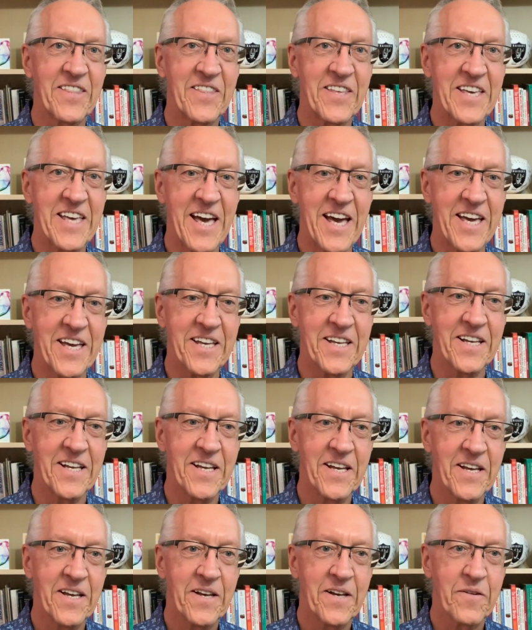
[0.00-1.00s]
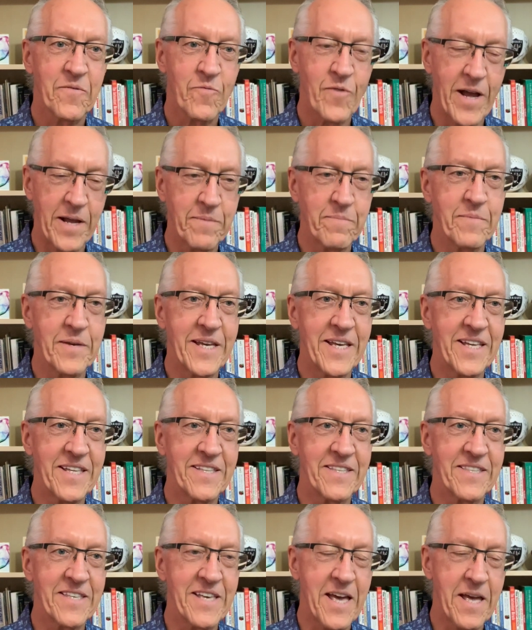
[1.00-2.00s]
they ate red
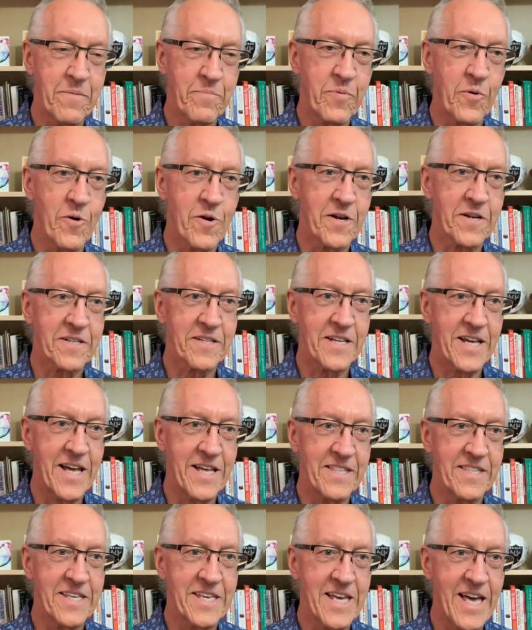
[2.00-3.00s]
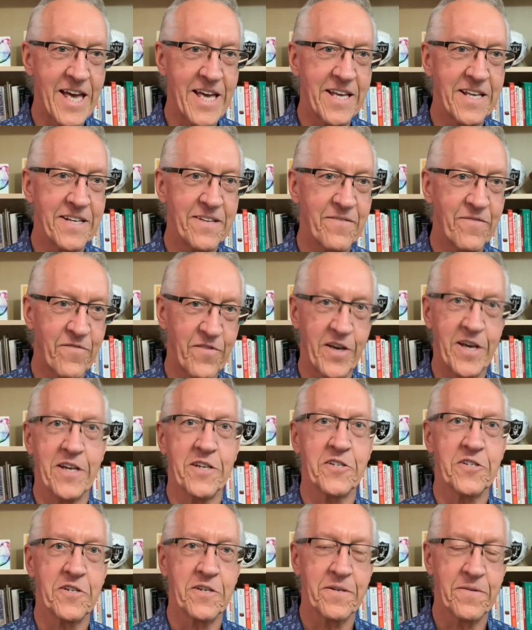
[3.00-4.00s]
meat, they ate pork, and they ate
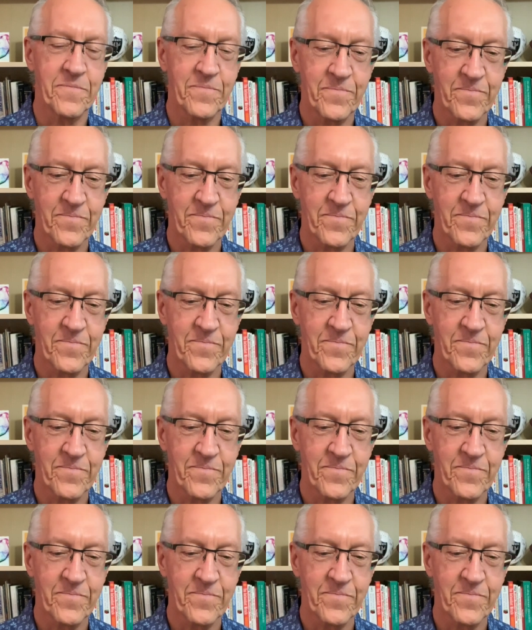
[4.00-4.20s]
fish.